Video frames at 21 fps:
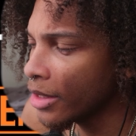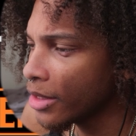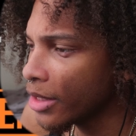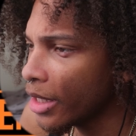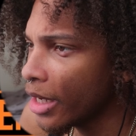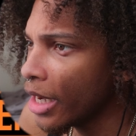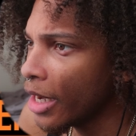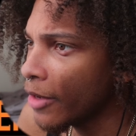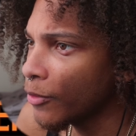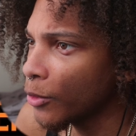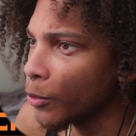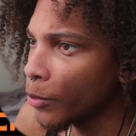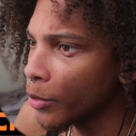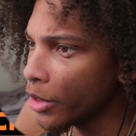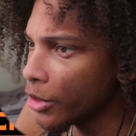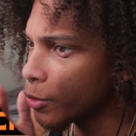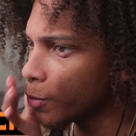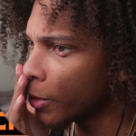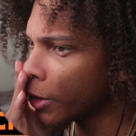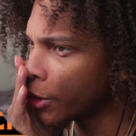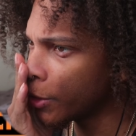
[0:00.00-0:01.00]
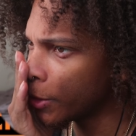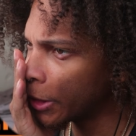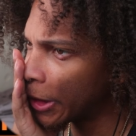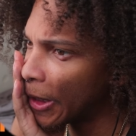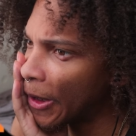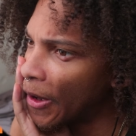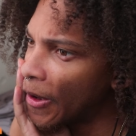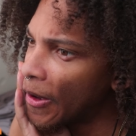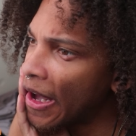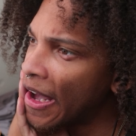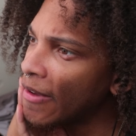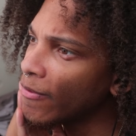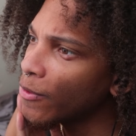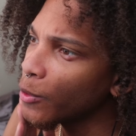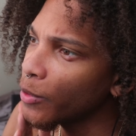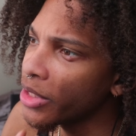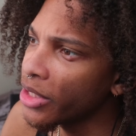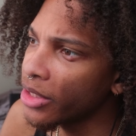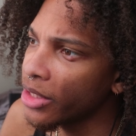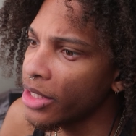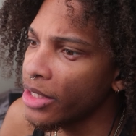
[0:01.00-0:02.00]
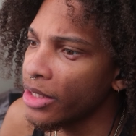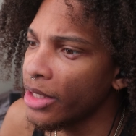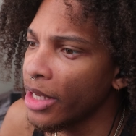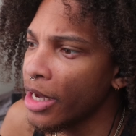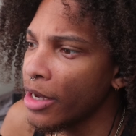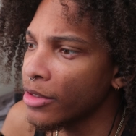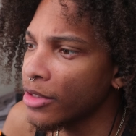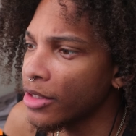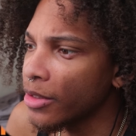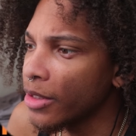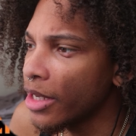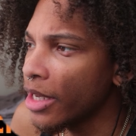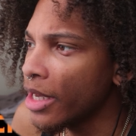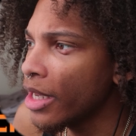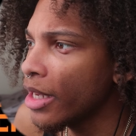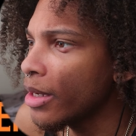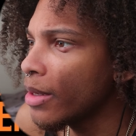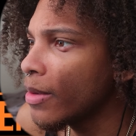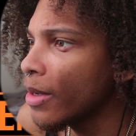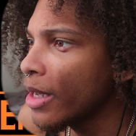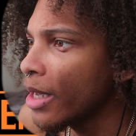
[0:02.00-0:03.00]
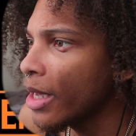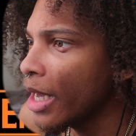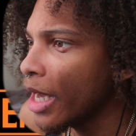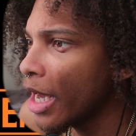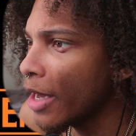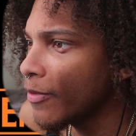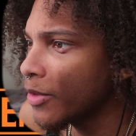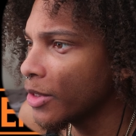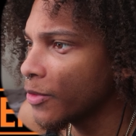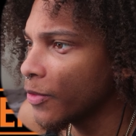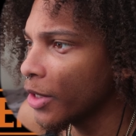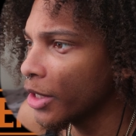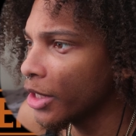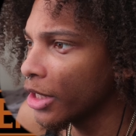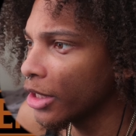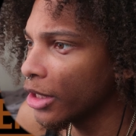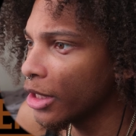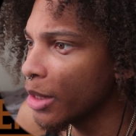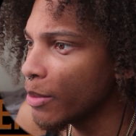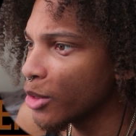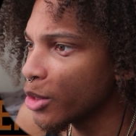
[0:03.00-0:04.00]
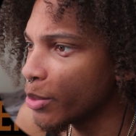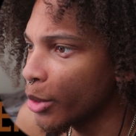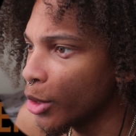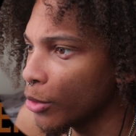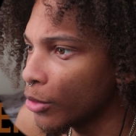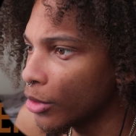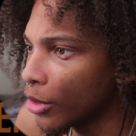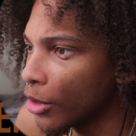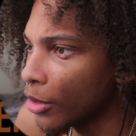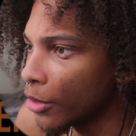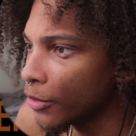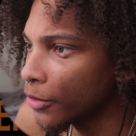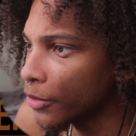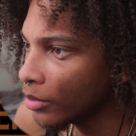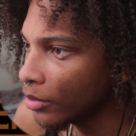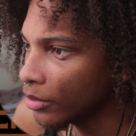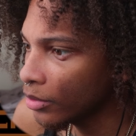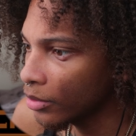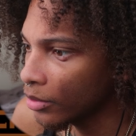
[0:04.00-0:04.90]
It said I have to reach what you call. I have to reach 10,000 and have his fucking limbs blown off.